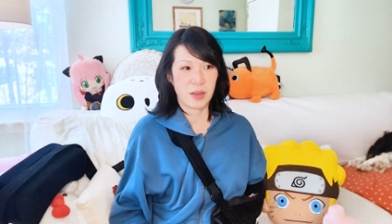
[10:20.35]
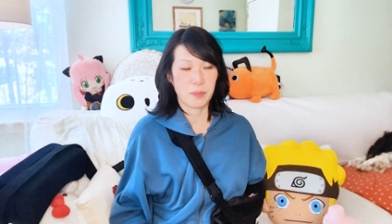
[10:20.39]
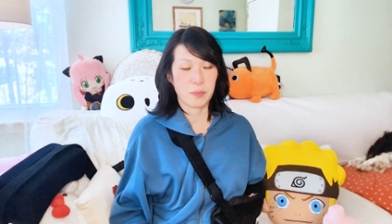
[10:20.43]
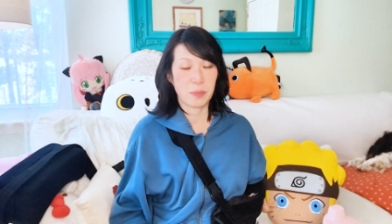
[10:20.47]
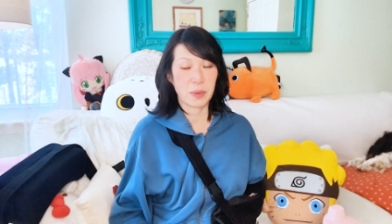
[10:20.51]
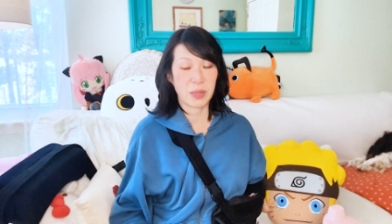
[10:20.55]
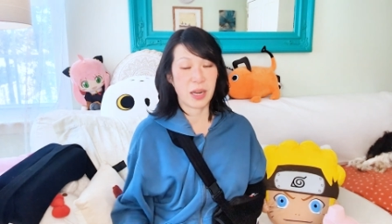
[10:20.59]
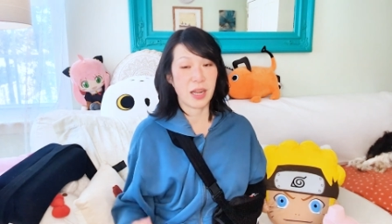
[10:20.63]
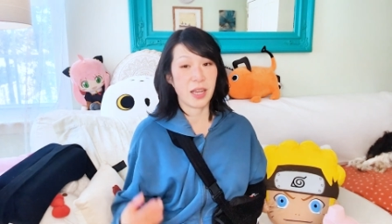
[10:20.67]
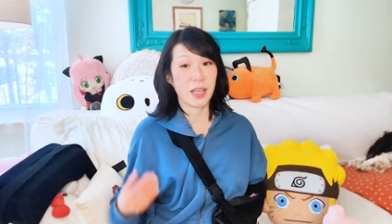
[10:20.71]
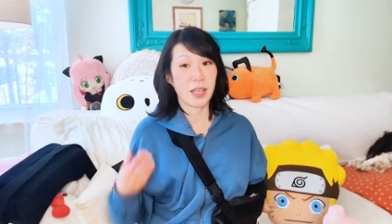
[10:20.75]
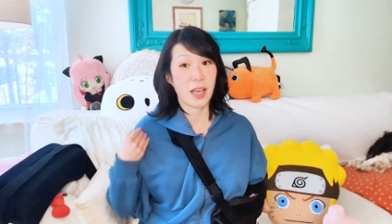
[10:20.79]

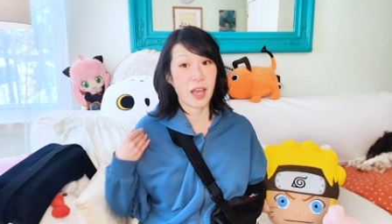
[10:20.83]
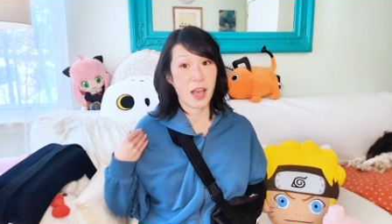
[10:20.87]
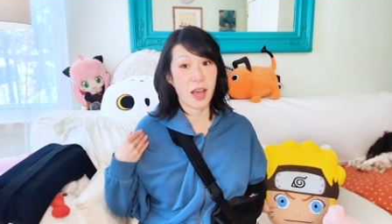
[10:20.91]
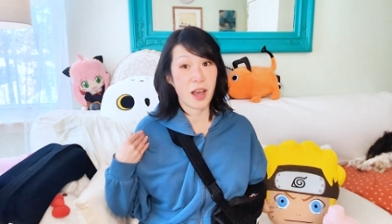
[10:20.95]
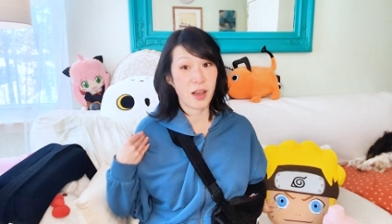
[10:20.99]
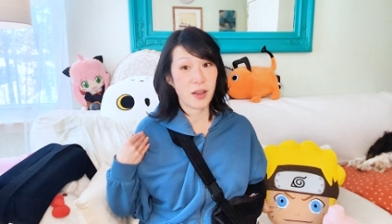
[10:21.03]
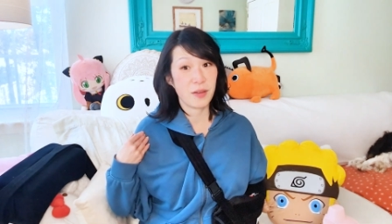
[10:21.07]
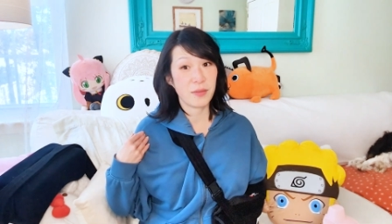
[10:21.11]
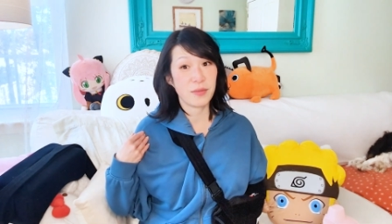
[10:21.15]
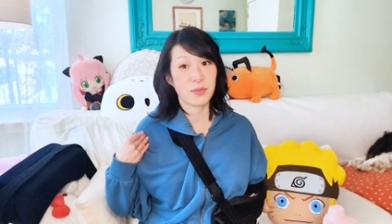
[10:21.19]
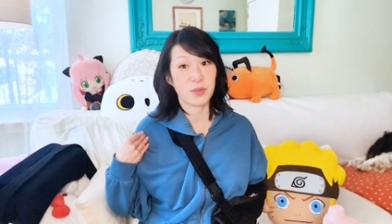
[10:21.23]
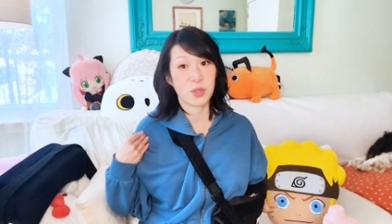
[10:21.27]
But I
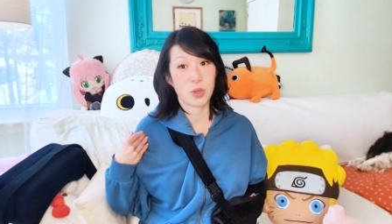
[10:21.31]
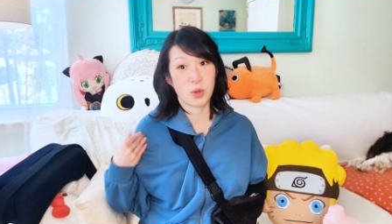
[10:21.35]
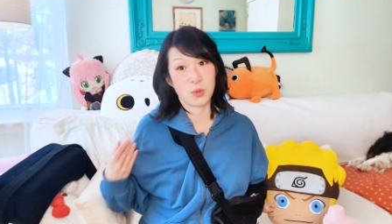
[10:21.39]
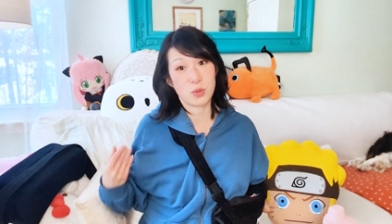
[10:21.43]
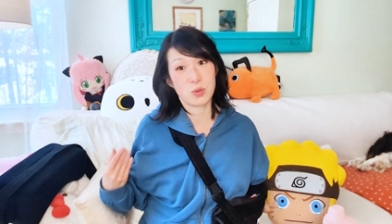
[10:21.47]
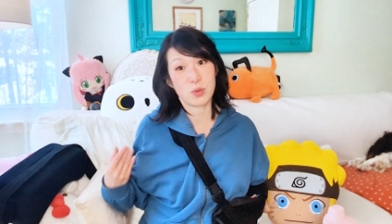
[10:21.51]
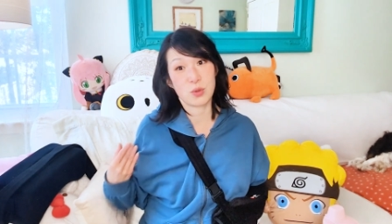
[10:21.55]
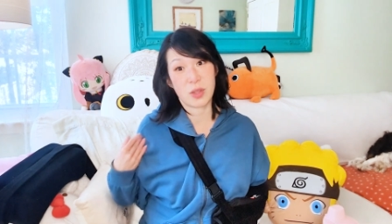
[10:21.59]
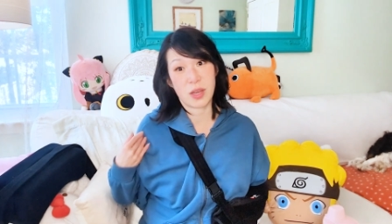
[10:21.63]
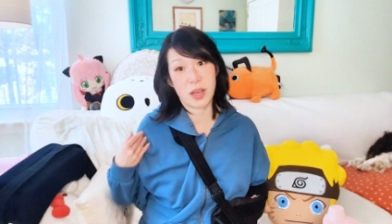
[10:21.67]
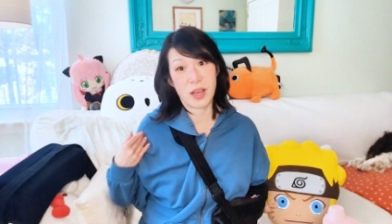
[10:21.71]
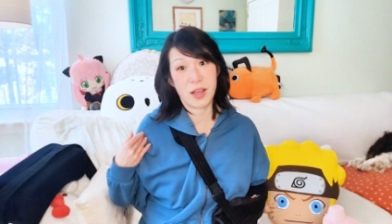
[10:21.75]
have
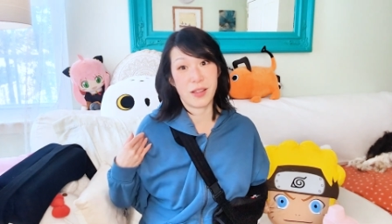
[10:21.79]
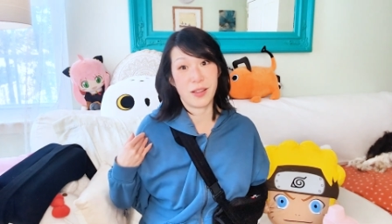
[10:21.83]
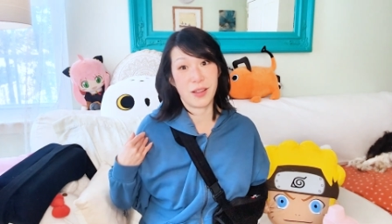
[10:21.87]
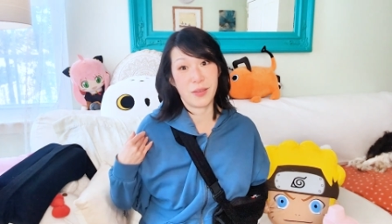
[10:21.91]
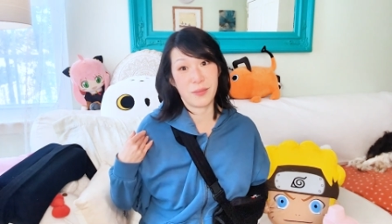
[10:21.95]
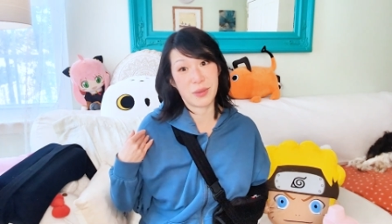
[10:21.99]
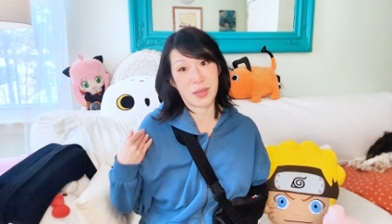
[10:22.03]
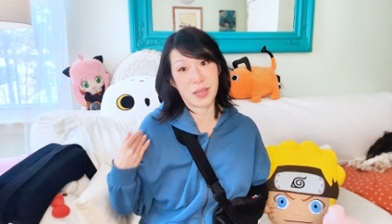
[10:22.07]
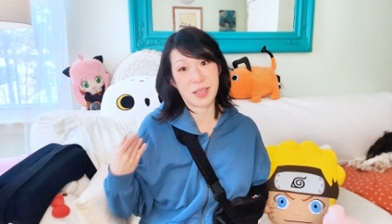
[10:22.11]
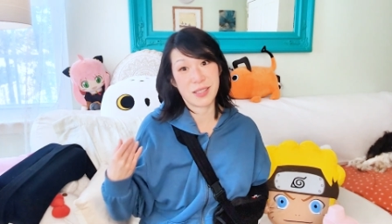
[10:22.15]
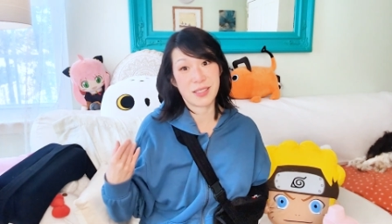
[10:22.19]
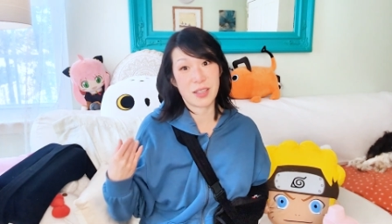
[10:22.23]
told you that
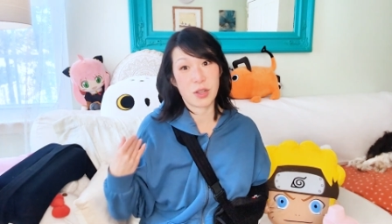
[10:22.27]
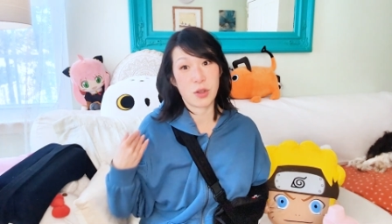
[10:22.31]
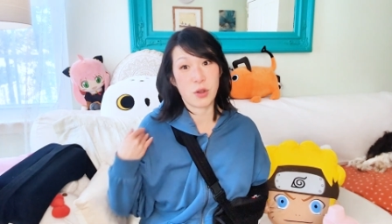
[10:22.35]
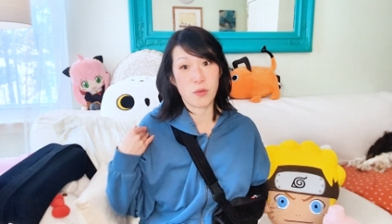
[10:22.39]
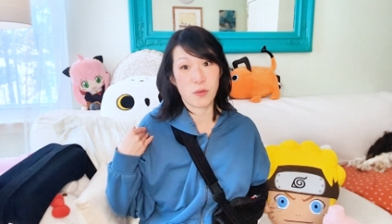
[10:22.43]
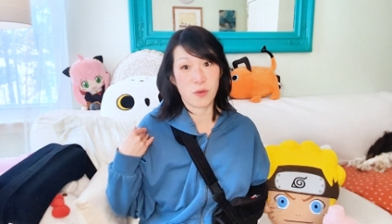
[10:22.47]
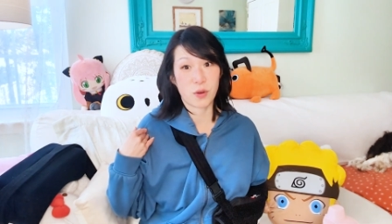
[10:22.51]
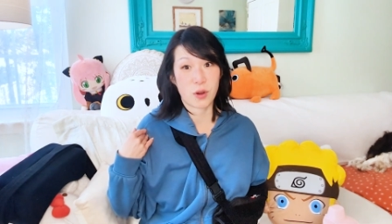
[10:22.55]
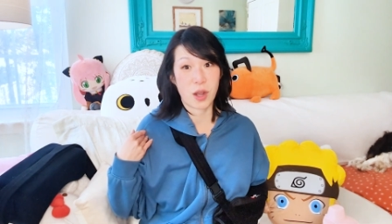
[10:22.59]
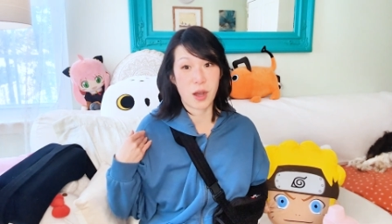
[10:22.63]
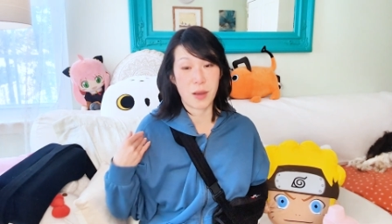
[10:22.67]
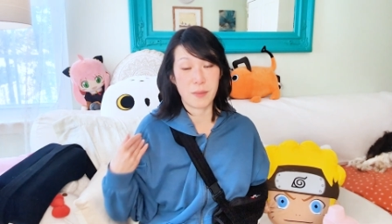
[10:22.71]
because I
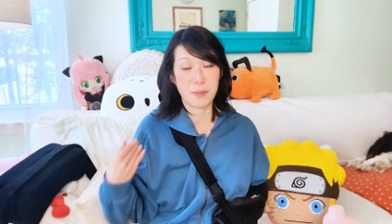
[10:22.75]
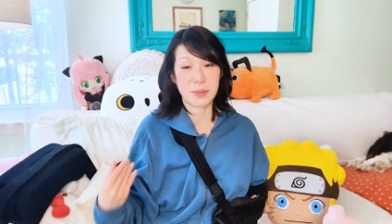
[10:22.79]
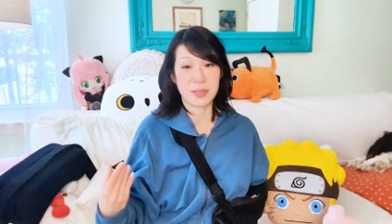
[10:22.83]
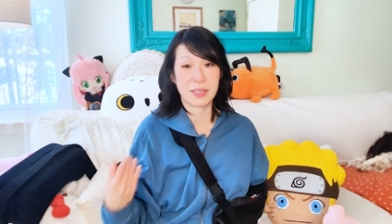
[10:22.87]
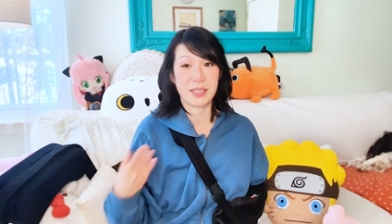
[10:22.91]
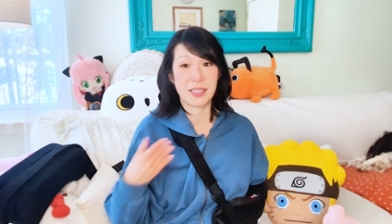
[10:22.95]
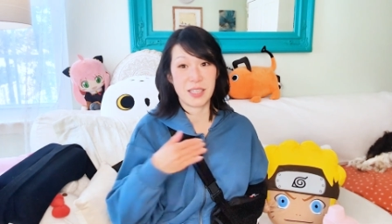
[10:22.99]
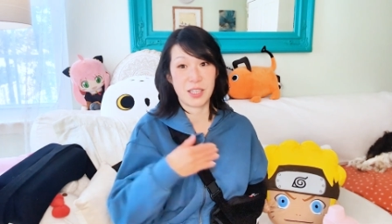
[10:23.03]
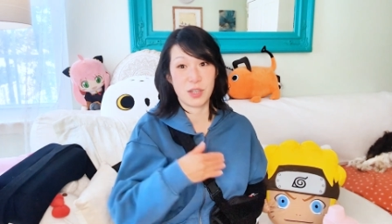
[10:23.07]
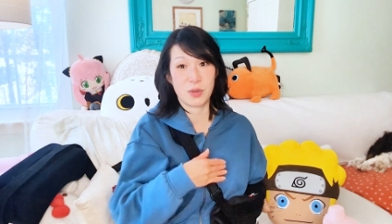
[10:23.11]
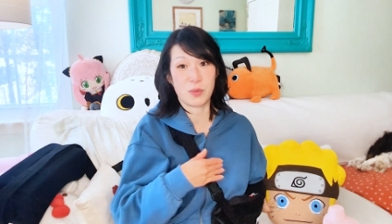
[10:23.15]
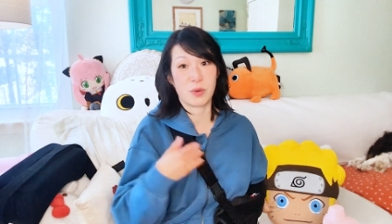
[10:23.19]

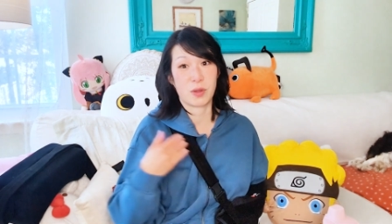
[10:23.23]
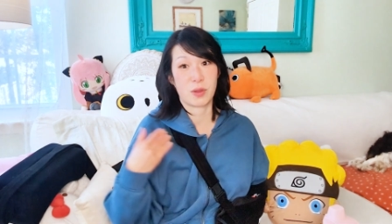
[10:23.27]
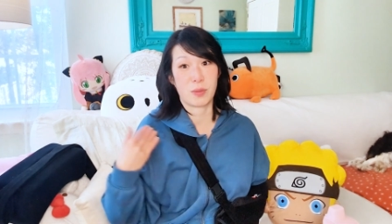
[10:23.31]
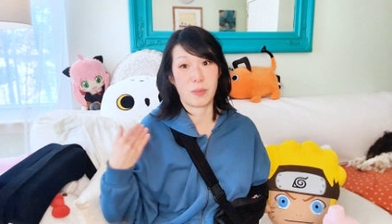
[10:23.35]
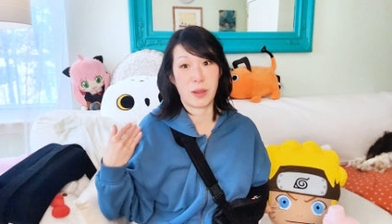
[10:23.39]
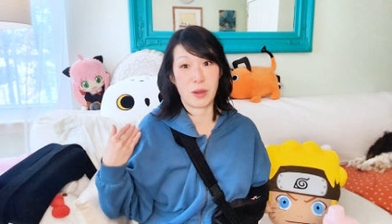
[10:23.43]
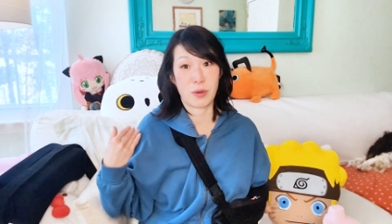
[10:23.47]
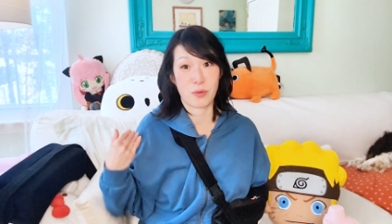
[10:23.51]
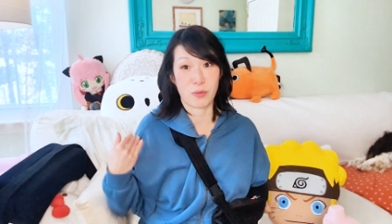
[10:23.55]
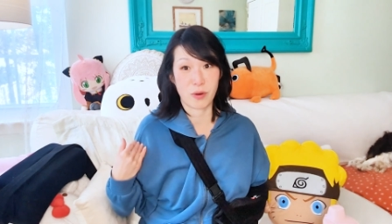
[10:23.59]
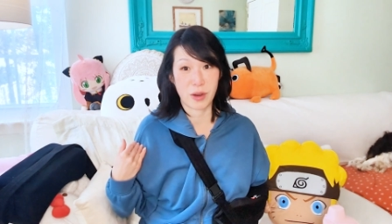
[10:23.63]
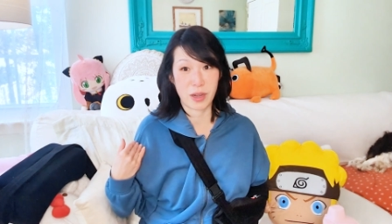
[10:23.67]
overcompensated with
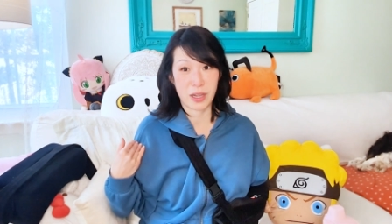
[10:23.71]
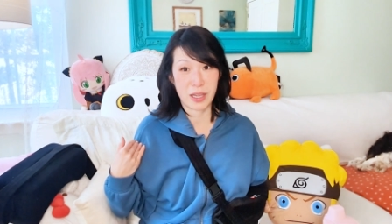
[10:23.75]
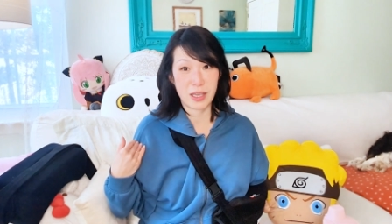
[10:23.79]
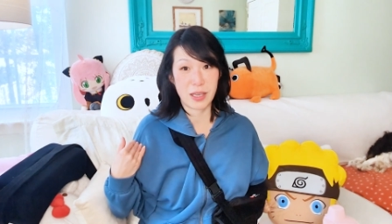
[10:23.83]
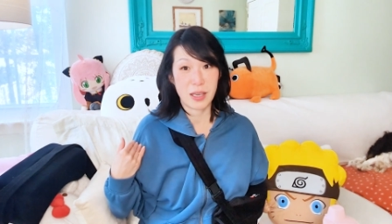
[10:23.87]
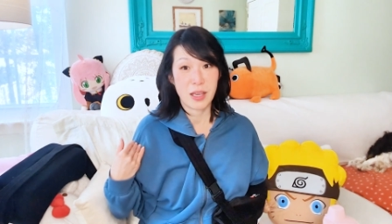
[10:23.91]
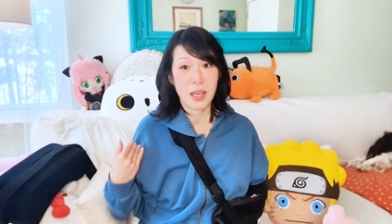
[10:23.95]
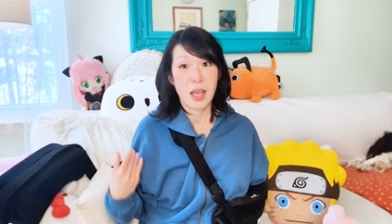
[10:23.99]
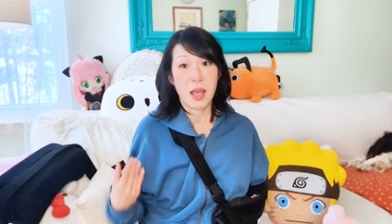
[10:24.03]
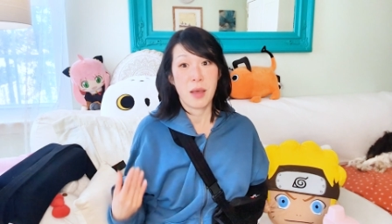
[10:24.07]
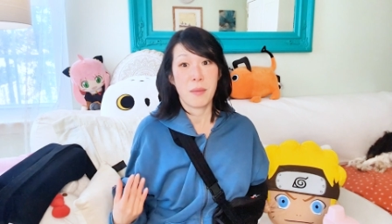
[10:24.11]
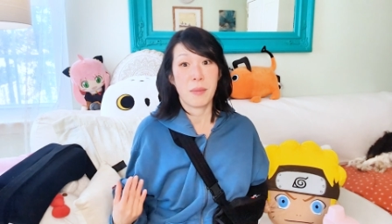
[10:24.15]
my right,